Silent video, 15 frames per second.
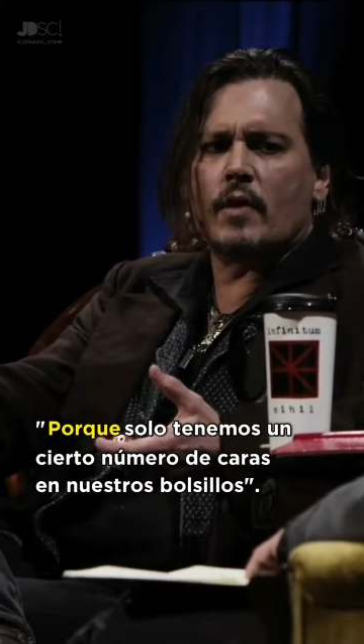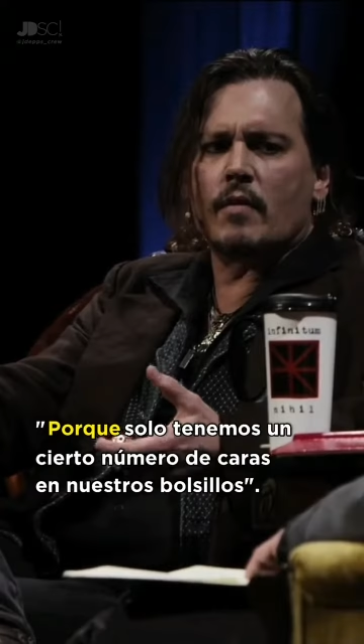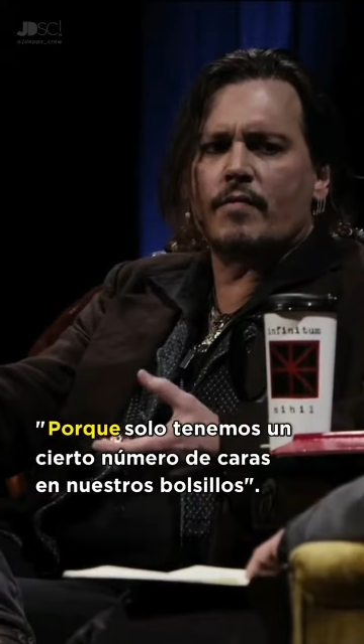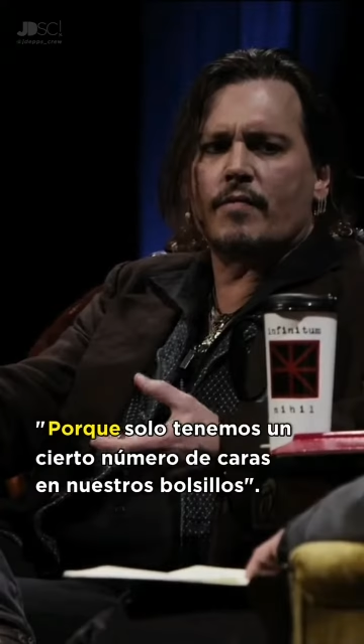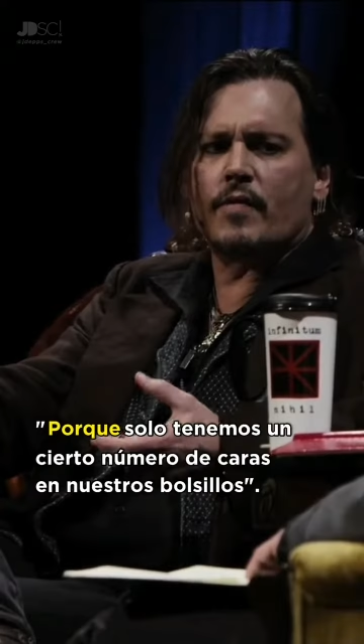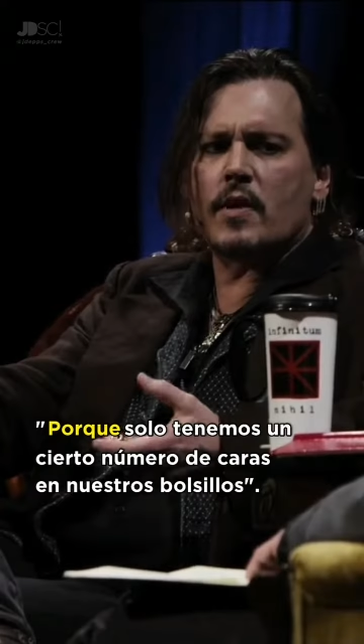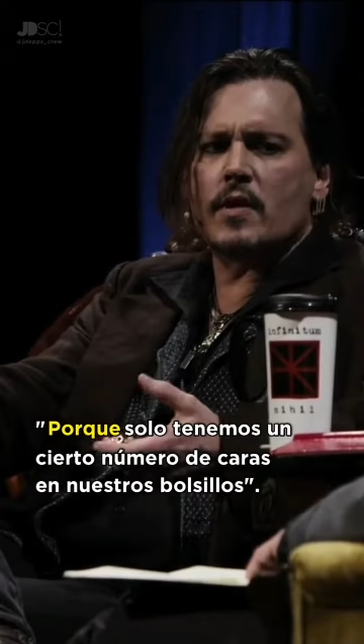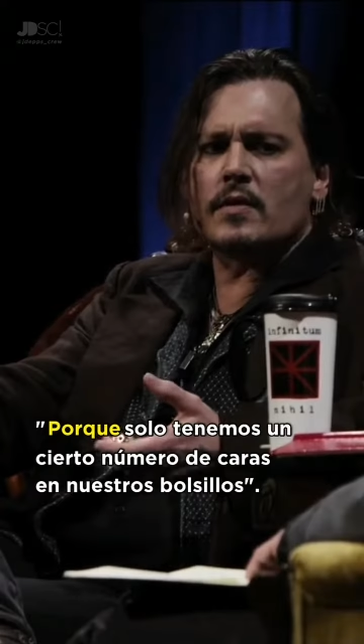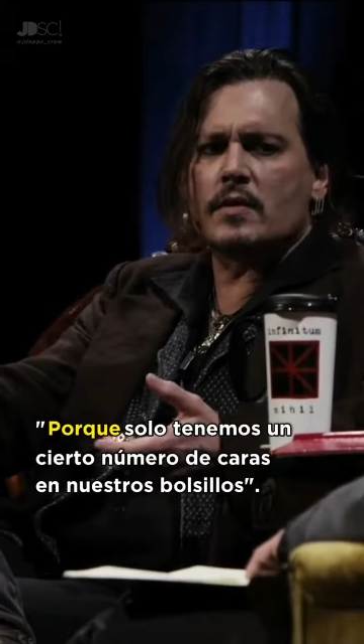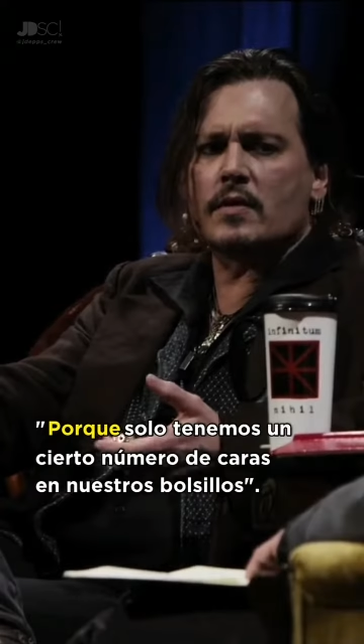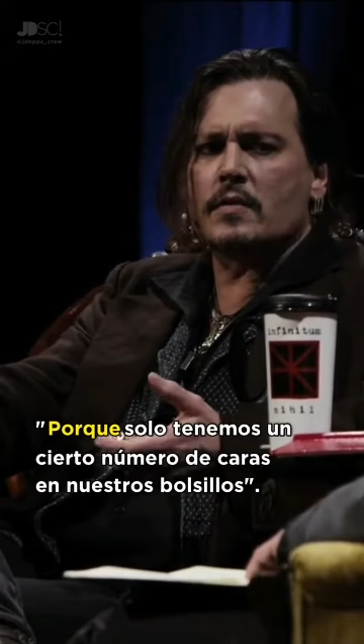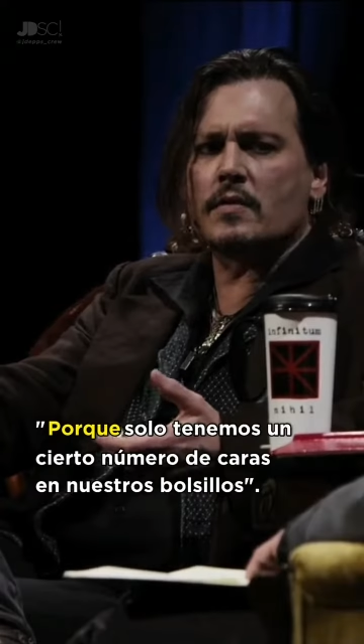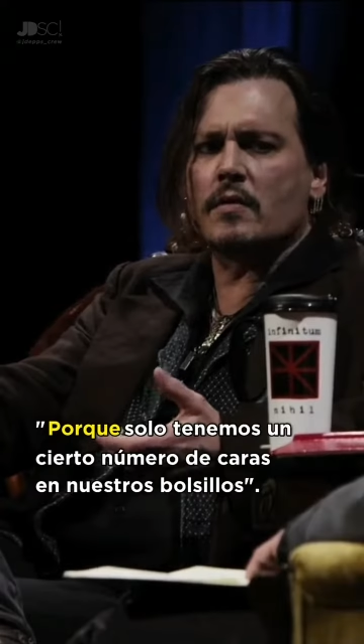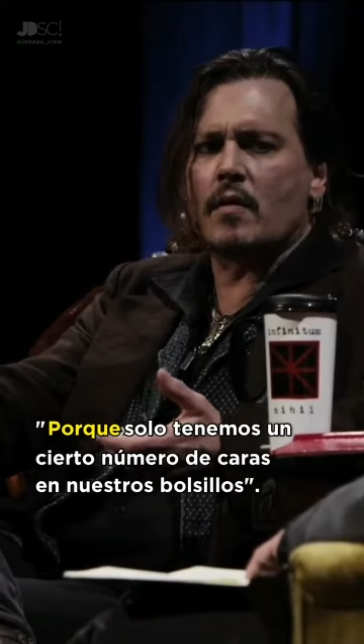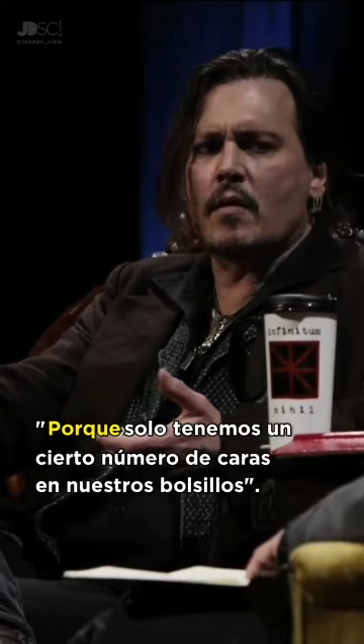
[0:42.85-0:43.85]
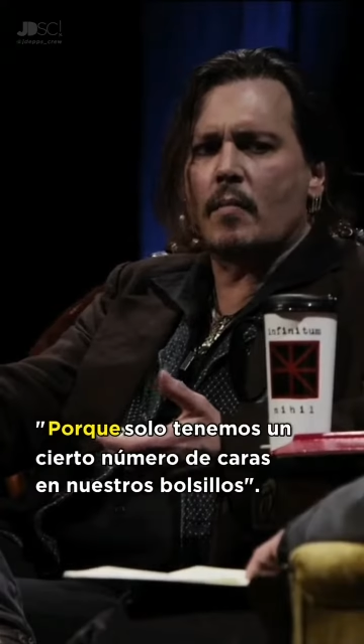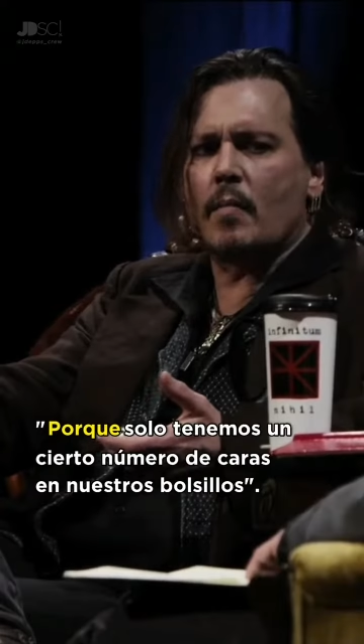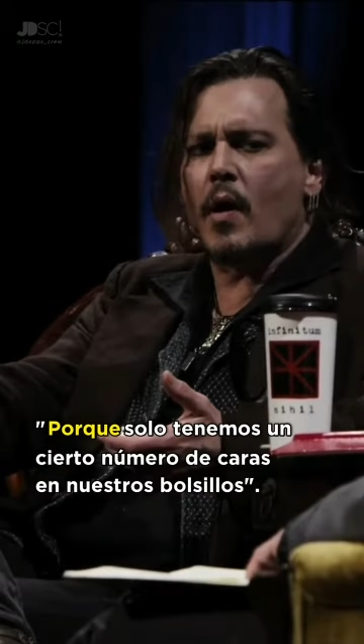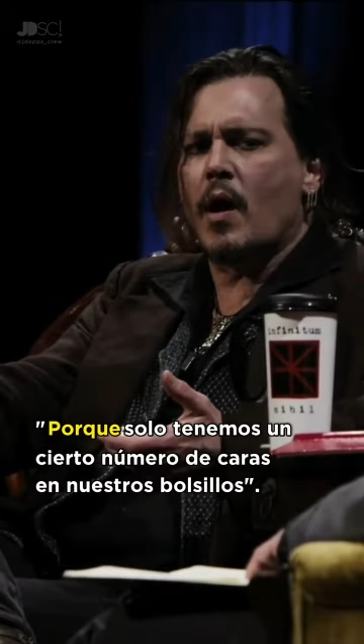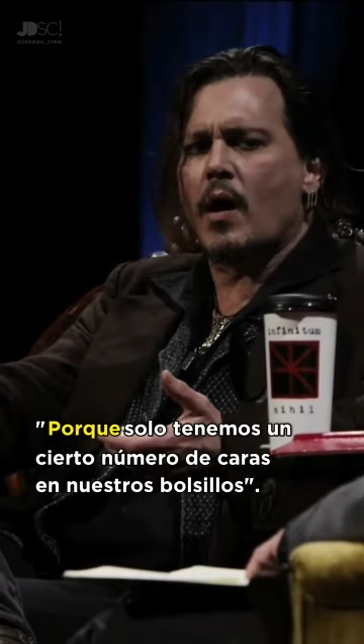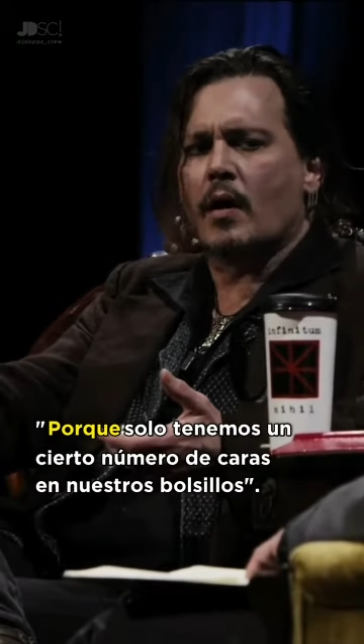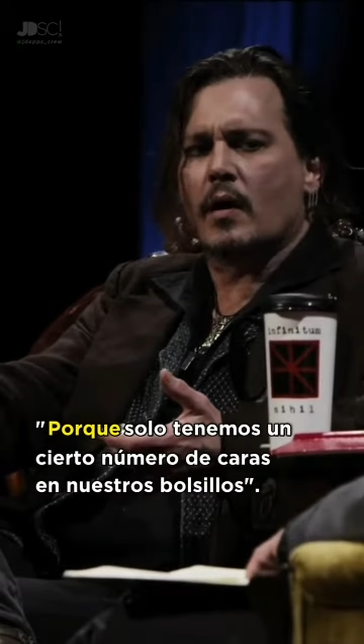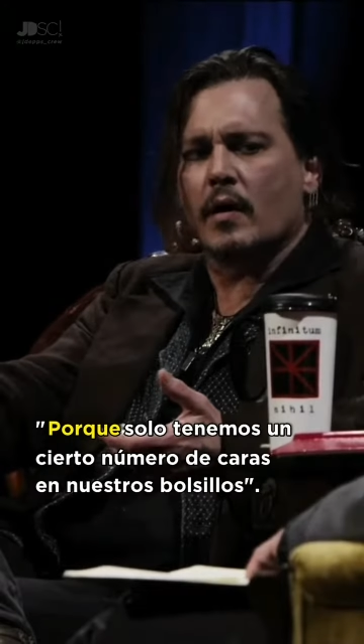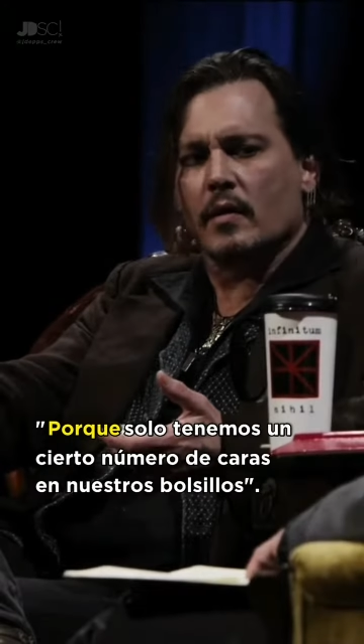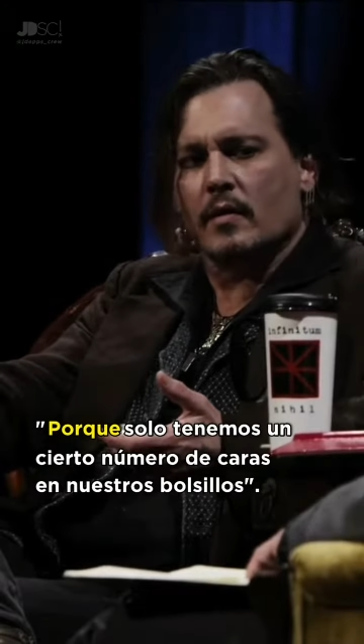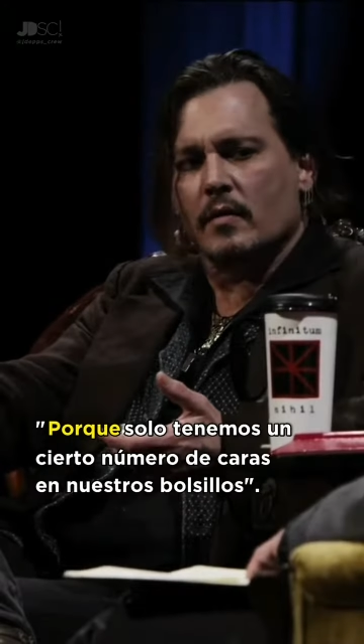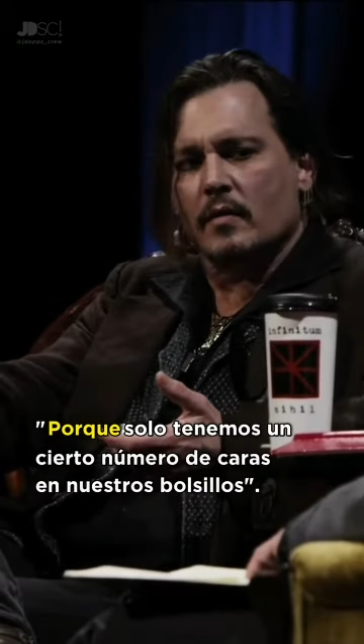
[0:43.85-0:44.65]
faces in our pockets.